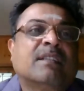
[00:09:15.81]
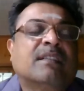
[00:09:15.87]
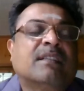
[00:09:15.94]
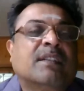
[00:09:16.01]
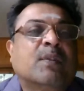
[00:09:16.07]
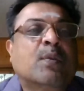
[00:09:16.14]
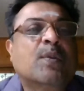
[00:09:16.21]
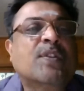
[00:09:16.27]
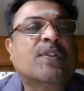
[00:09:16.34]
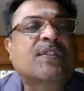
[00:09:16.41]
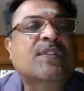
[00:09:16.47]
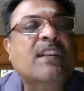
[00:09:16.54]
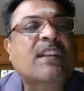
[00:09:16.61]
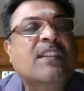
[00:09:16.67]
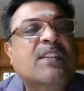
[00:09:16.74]
the goods
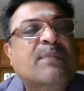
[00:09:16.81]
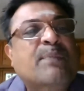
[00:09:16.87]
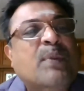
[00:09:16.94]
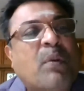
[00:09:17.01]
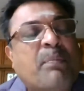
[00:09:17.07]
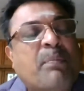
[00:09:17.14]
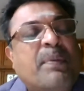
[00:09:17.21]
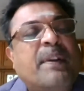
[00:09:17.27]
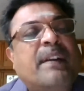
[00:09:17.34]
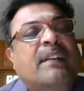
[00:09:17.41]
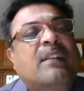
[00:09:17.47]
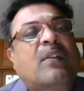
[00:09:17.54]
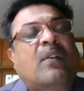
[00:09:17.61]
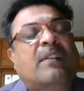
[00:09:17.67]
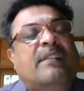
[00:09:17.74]
transport
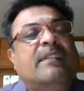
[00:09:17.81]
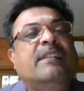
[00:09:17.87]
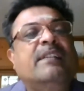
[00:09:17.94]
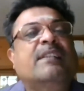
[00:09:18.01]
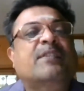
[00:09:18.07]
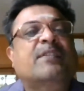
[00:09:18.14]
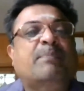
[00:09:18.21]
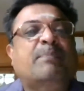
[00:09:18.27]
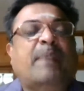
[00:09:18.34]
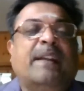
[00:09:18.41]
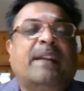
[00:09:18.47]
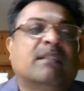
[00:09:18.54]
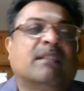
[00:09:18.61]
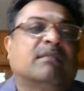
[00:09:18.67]
operator, already he has paid,